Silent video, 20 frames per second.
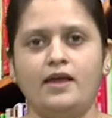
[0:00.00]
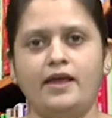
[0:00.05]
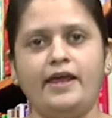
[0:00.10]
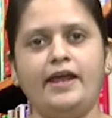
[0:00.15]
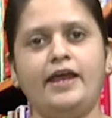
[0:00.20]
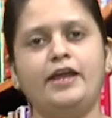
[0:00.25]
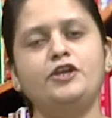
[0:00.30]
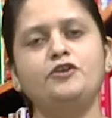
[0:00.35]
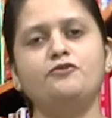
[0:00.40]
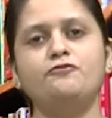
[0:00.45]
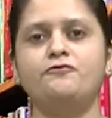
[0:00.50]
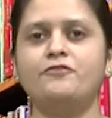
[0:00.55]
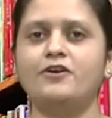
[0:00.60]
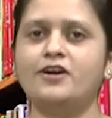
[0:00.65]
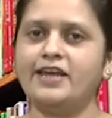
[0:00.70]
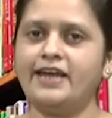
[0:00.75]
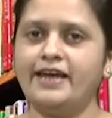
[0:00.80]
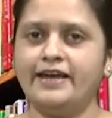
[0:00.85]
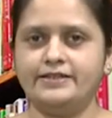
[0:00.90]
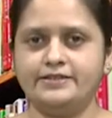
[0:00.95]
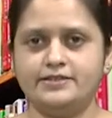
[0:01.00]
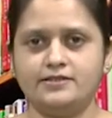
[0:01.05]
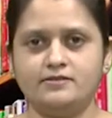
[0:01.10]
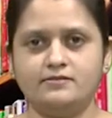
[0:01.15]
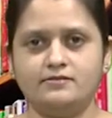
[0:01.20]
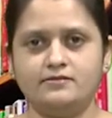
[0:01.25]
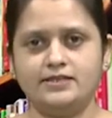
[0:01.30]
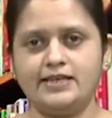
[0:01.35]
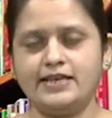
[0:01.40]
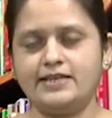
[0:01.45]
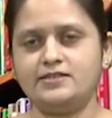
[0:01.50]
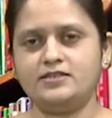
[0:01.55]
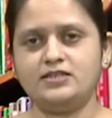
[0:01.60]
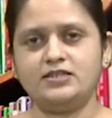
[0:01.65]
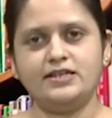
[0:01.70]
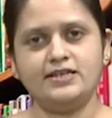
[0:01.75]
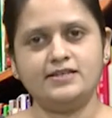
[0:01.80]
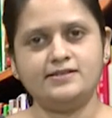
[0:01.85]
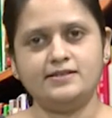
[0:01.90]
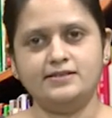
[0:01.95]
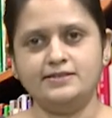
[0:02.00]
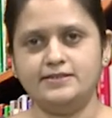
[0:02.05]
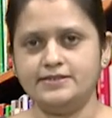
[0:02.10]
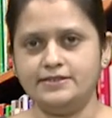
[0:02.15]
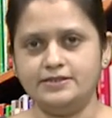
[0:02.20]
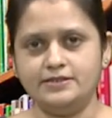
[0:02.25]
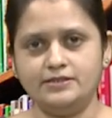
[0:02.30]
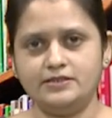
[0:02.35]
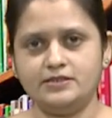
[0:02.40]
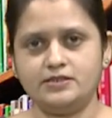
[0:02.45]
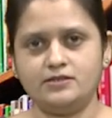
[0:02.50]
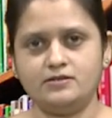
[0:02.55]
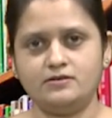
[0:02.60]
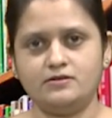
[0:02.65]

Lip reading: and you forget yesterday's incident.